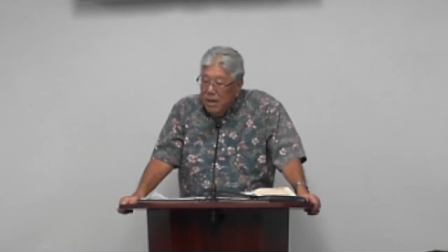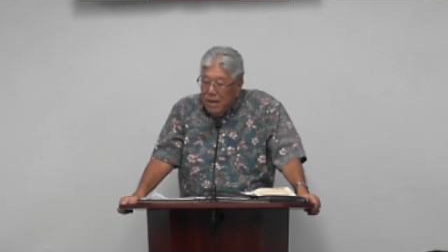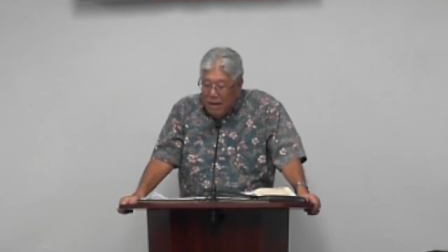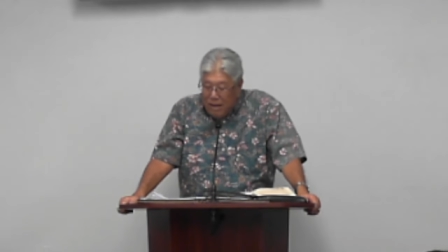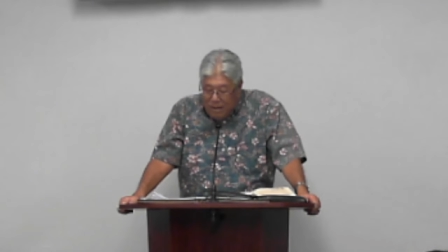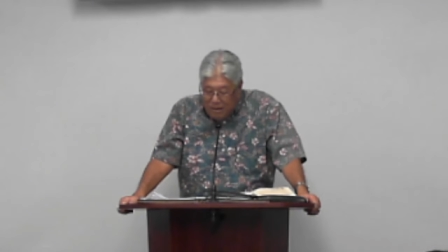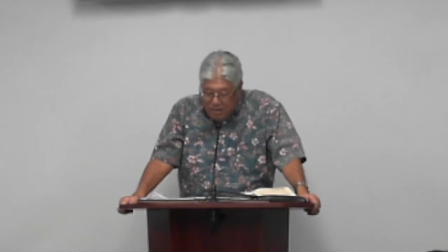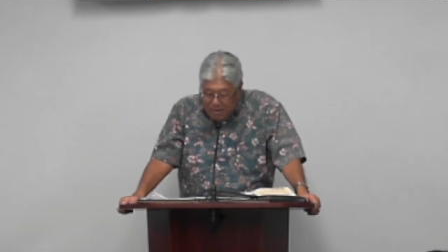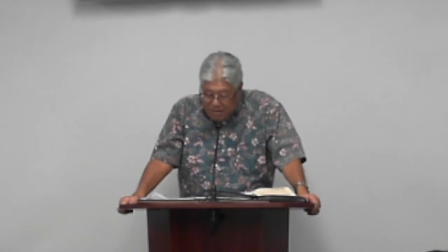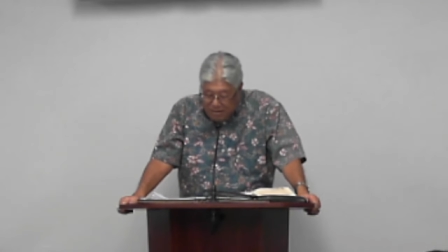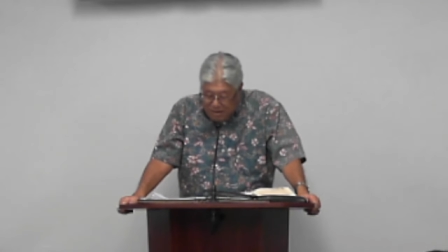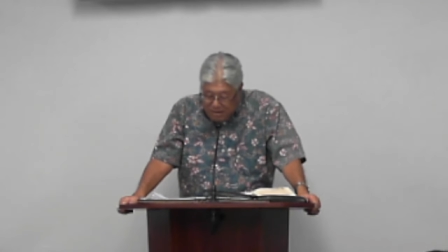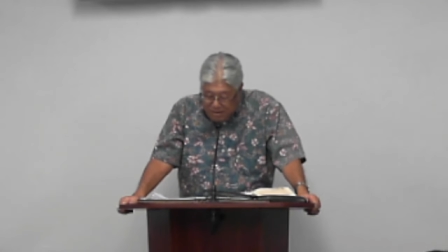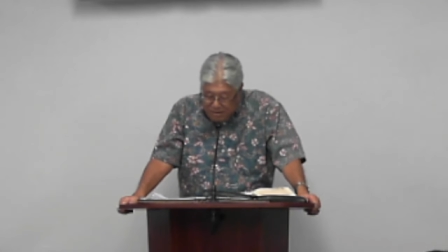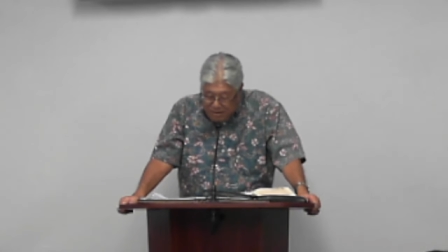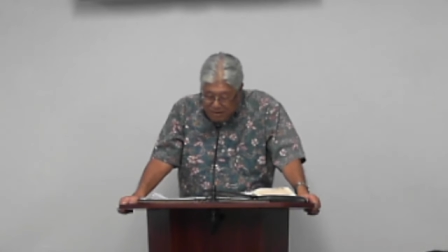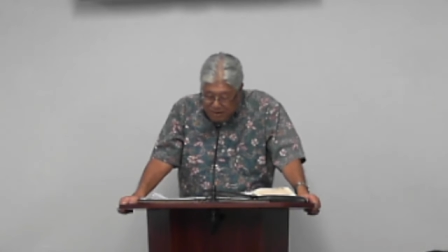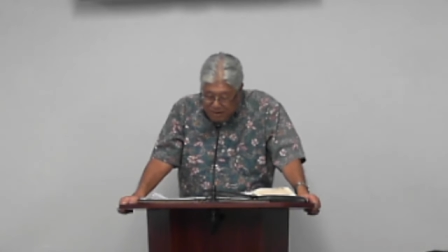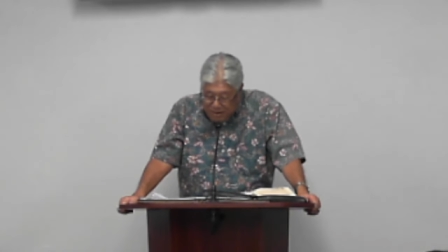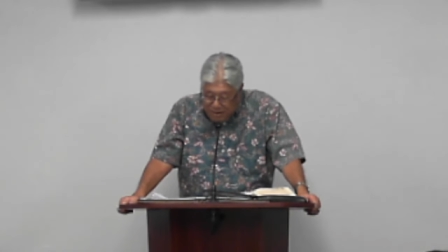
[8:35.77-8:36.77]
And uh,
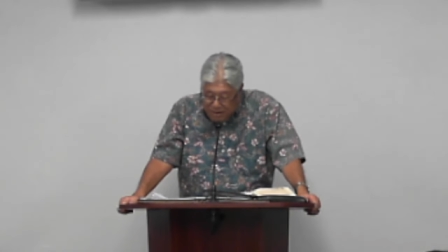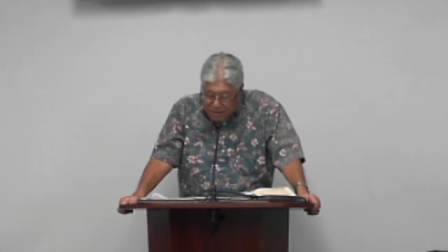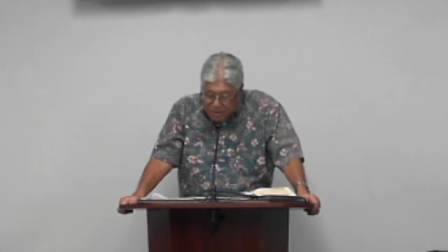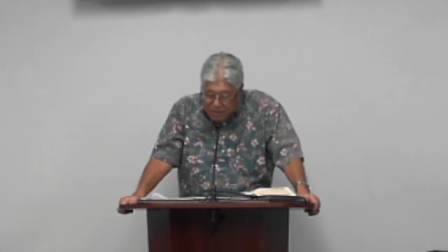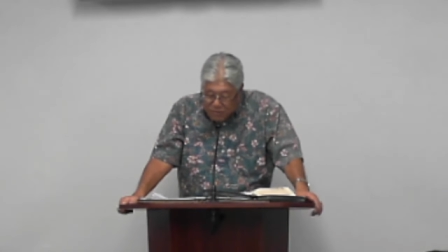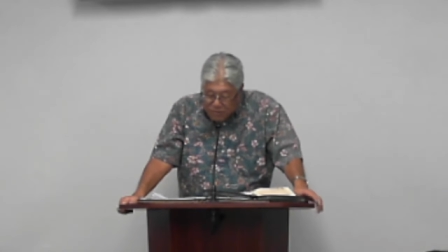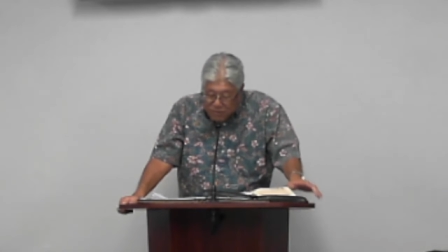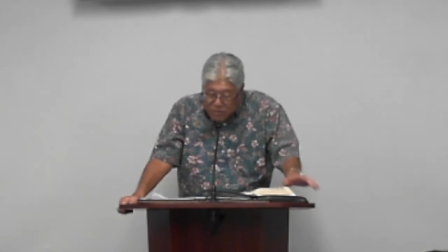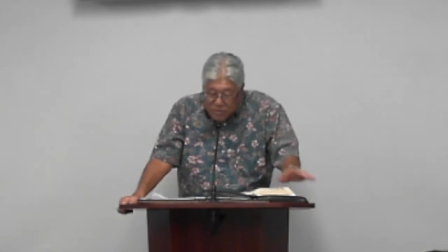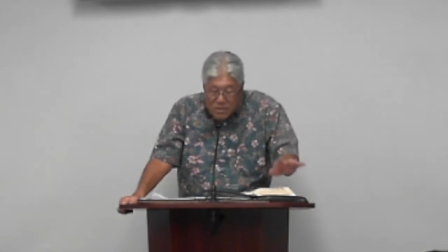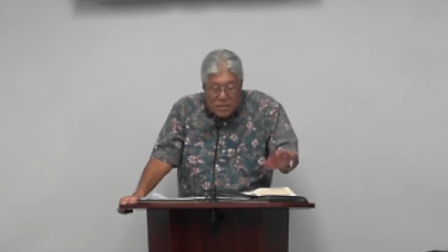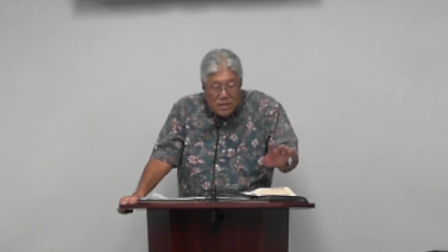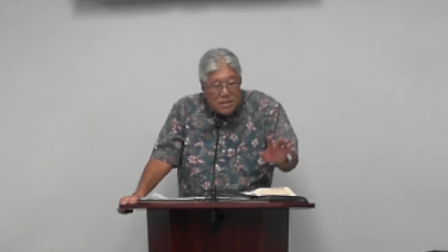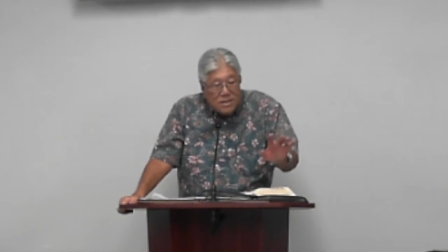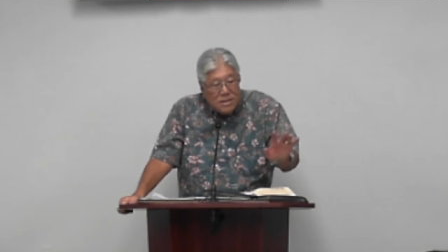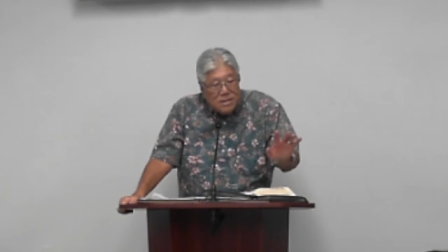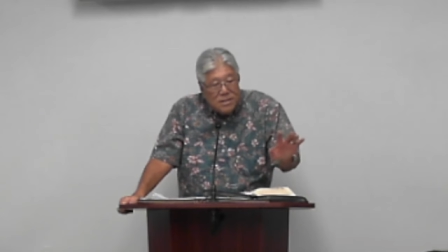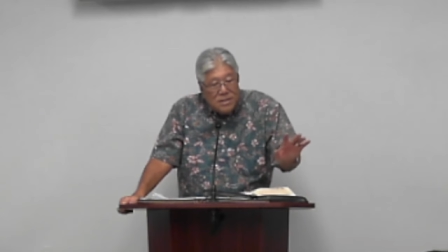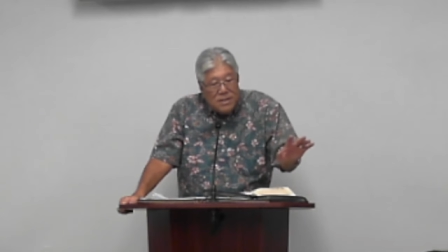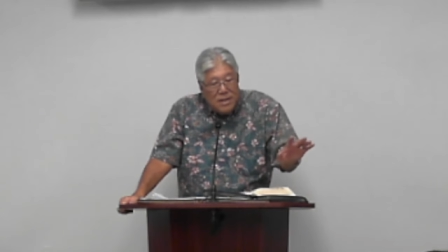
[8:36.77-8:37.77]
in, in, other words,
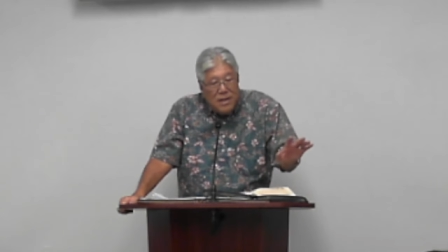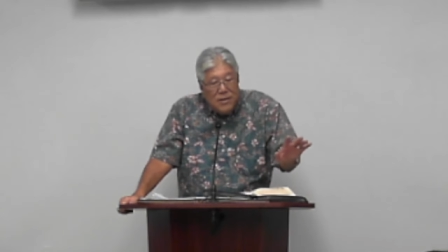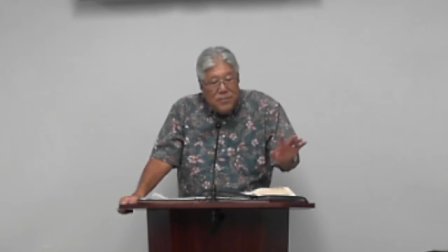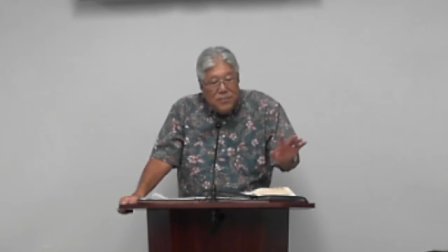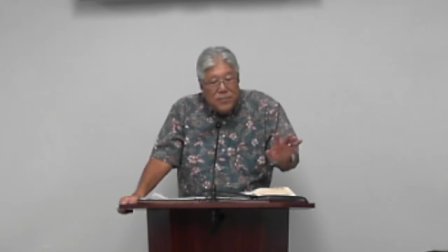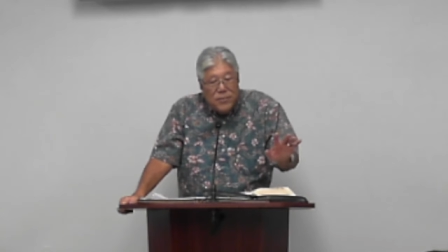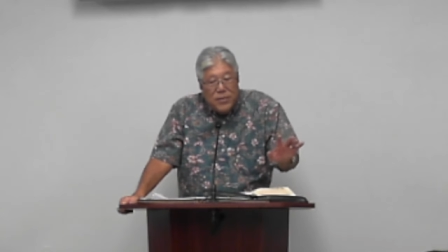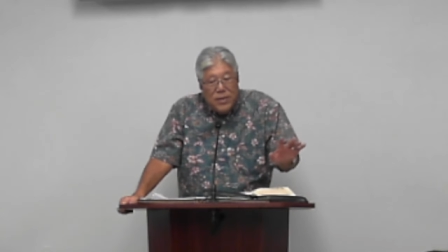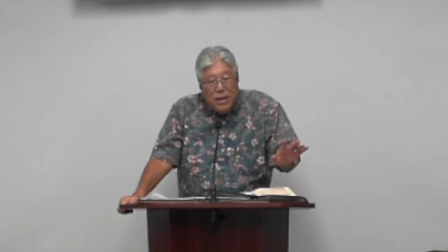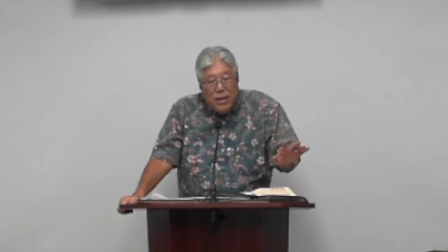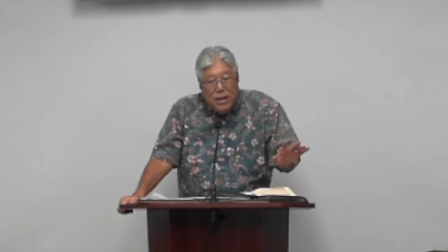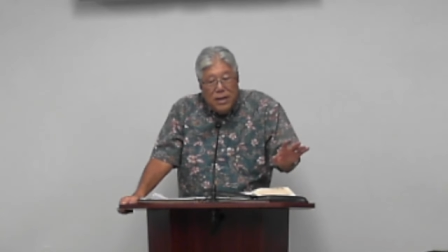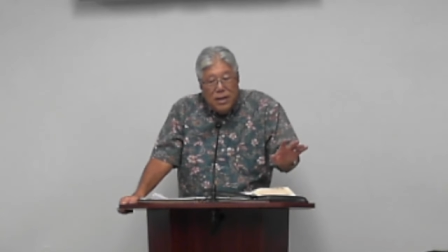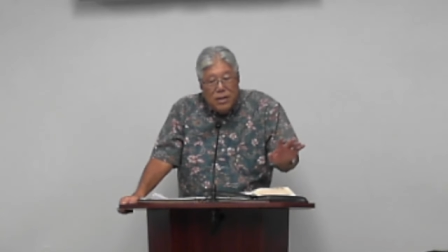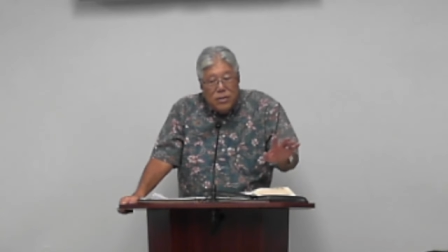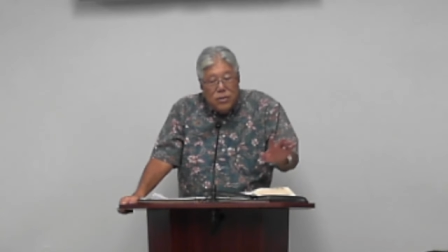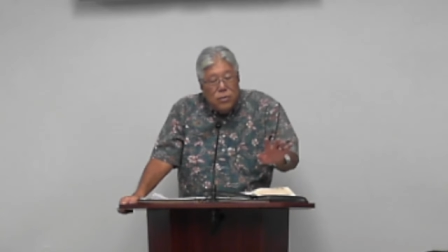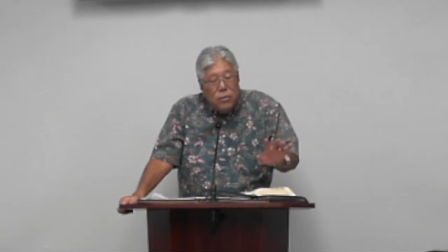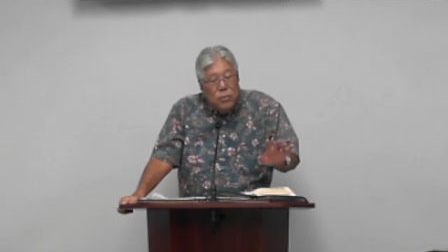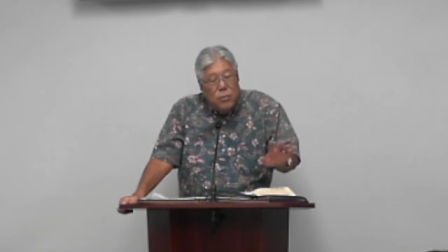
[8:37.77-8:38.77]
it's a safe thing.
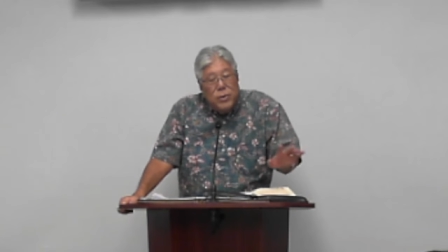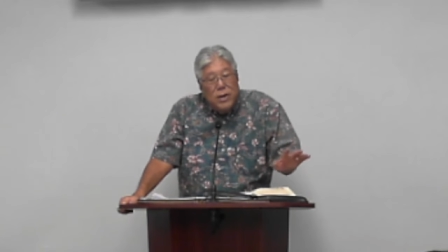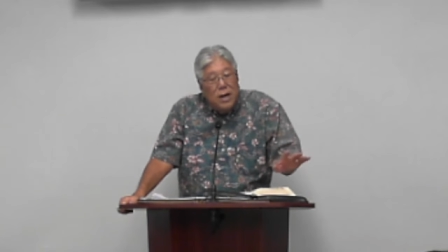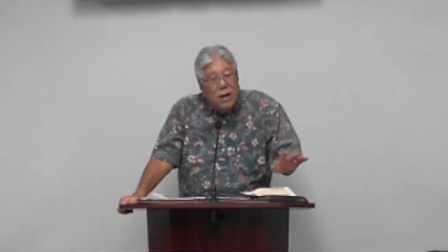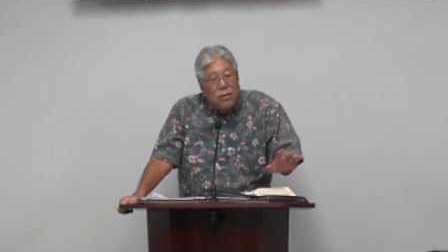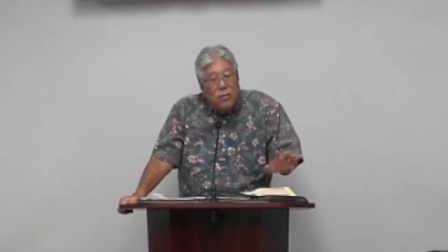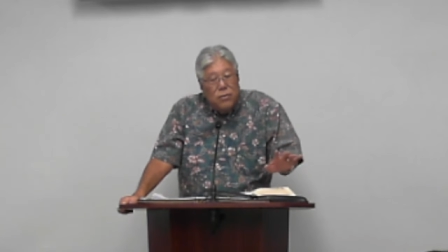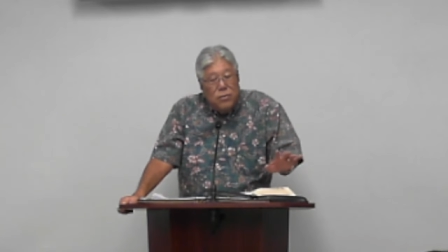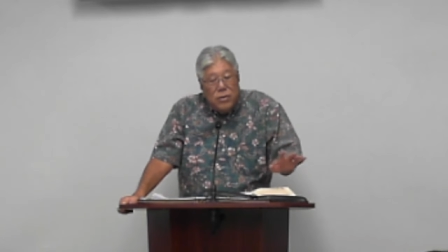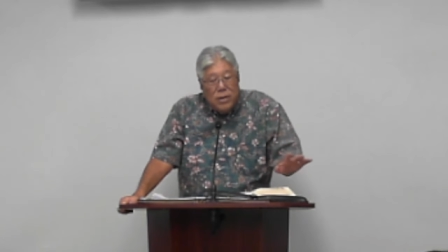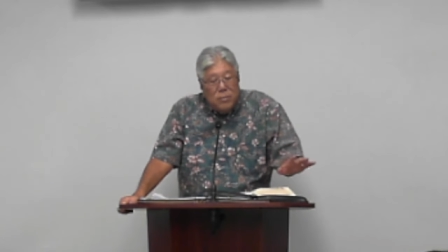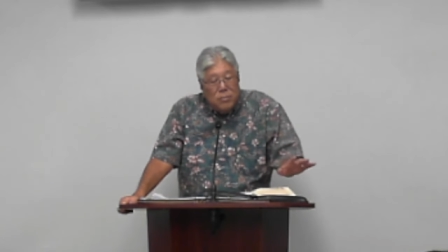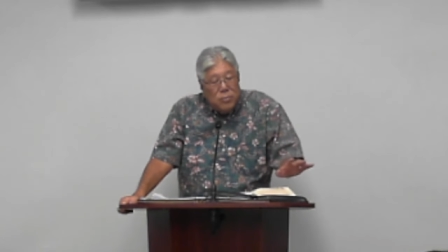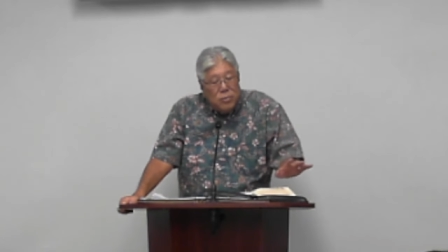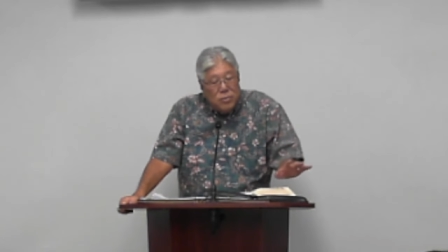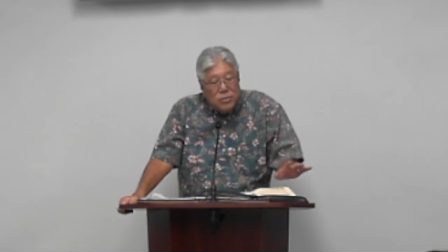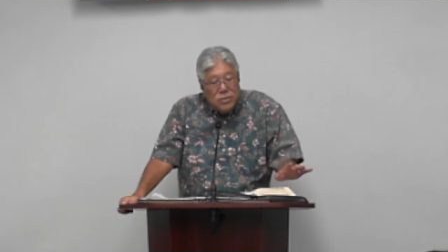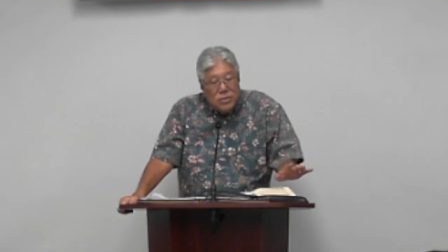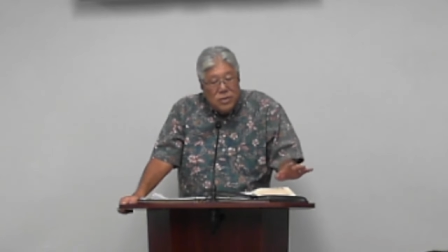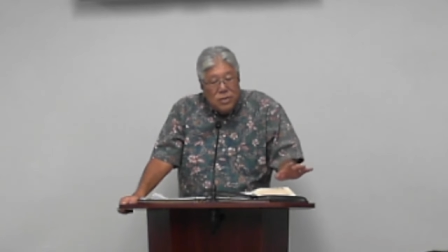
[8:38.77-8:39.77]
And, you know, we're not going to get
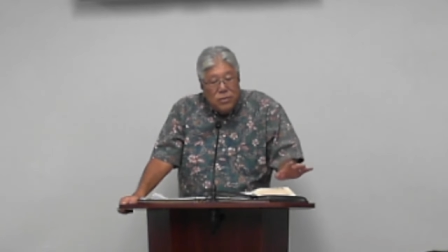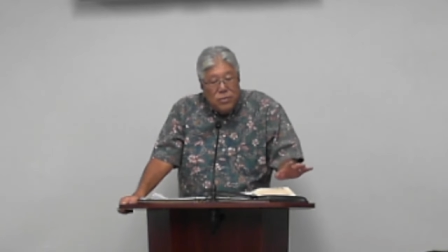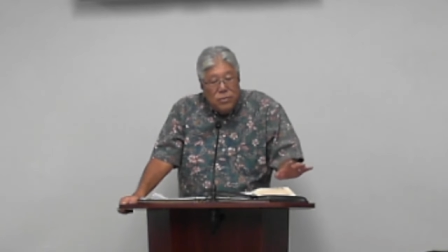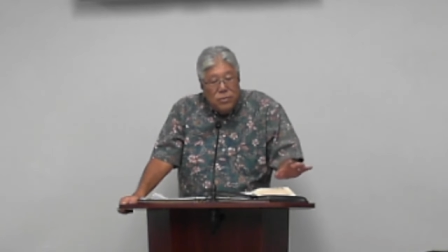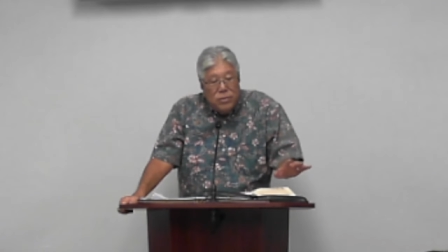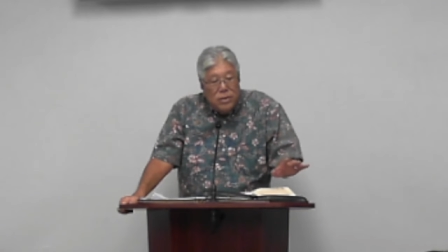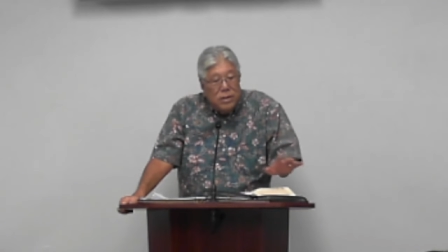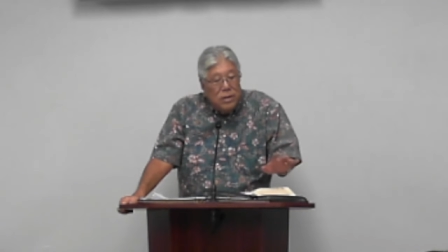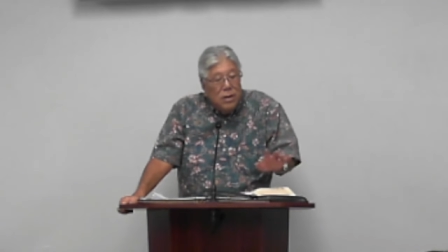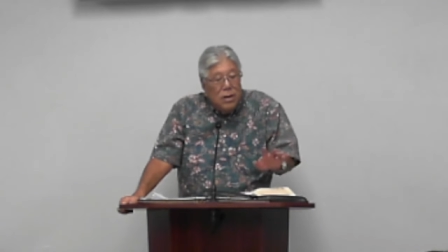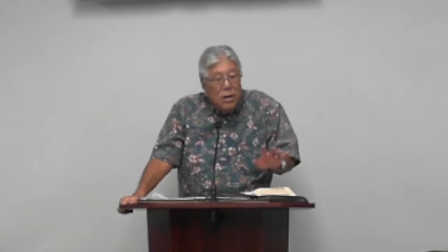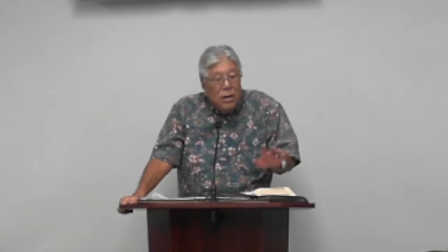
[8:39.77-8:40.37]
persecuted.